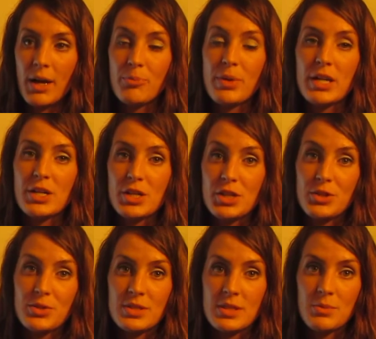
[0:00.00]
better
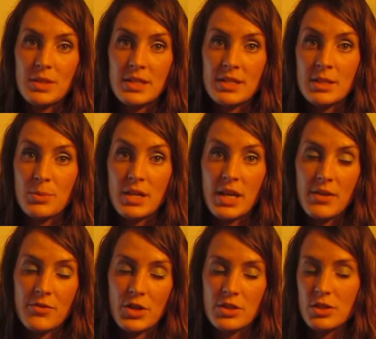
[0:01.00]
use immediacy
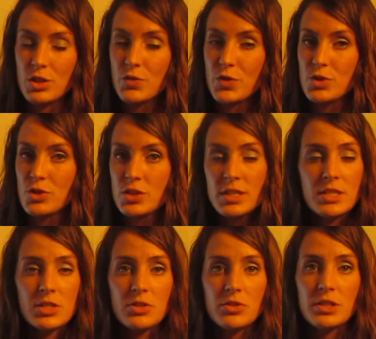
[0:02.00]
behaviors in your future
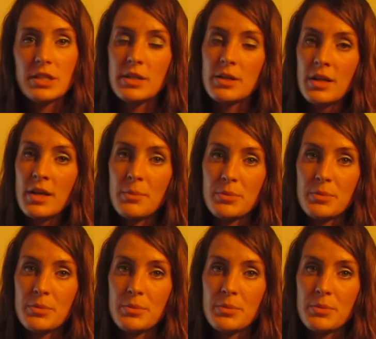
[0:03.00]
teaching career,